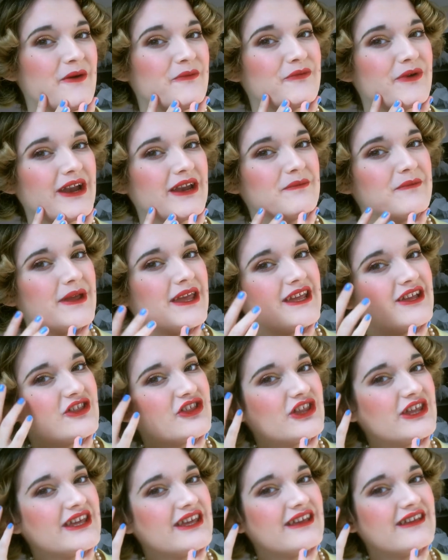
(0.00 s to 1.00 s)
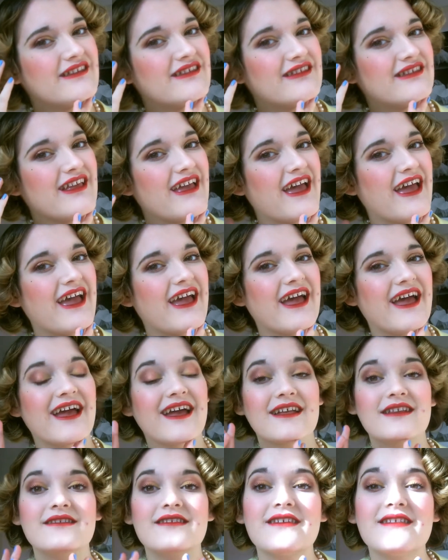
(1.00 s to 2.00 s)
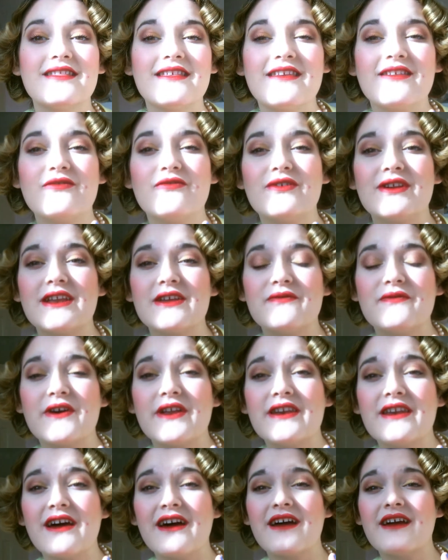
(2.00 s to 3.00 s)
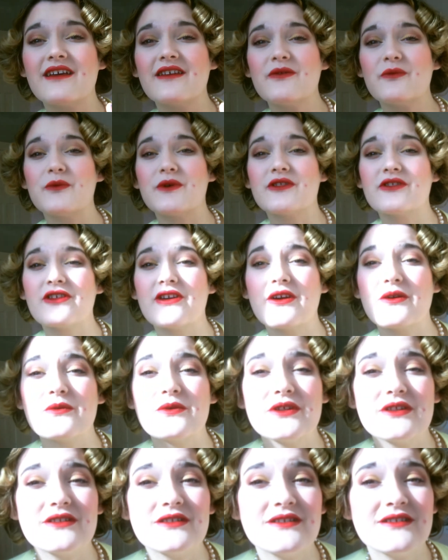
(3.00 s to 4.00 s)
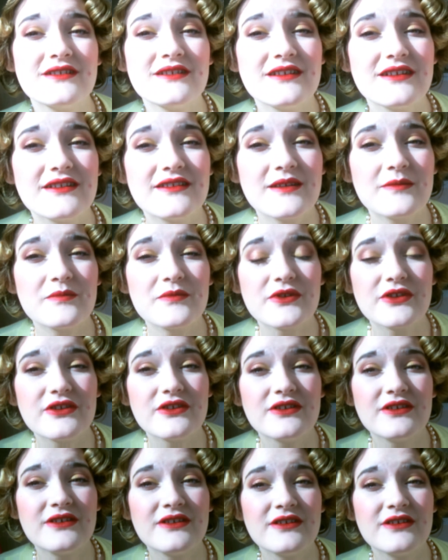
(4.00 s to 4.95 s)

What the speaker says: bright pink cheeks, and these really fun eyes, which I will attempt